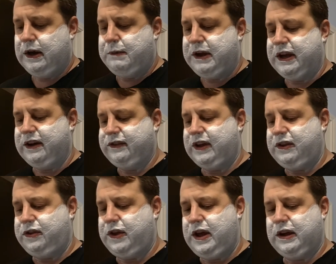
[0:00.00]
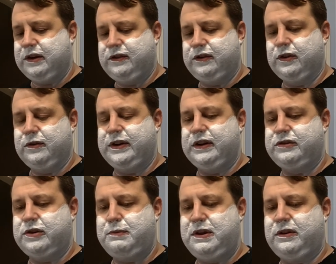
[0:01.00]
Because they think conservatives
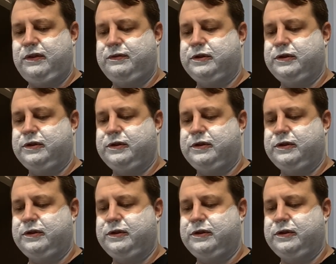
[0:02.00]
should be this